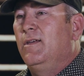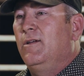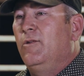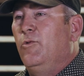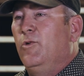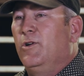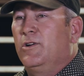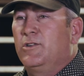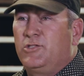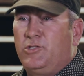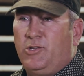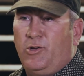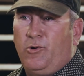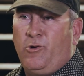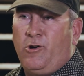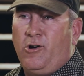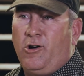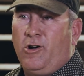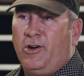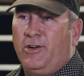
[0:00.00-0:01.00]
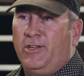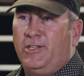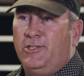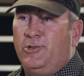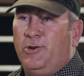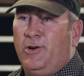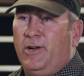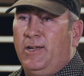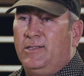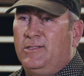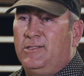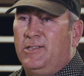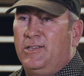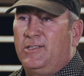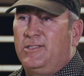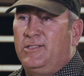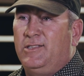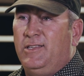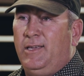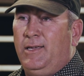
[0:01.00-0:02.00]
work so hard to try and
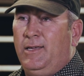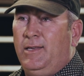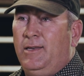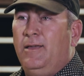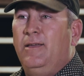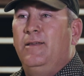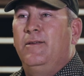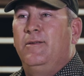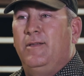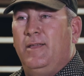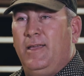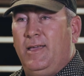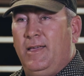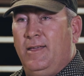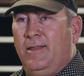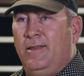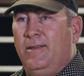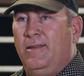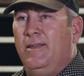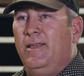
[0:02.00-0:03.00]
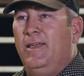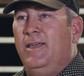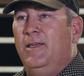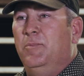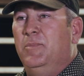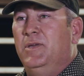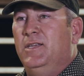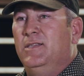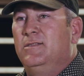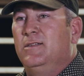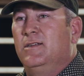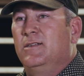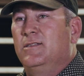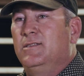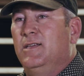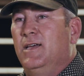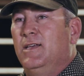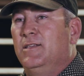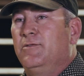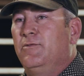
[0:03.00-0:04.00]
succeed and be
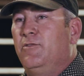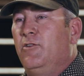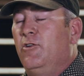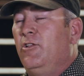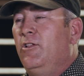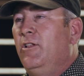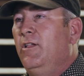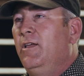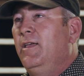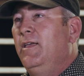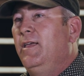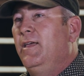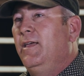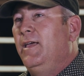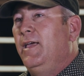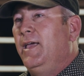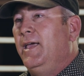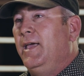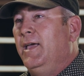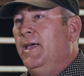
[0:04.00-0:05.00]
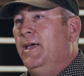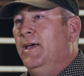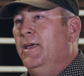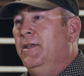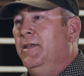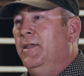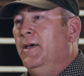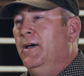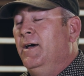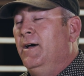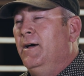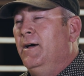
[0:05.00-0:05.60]
successful, and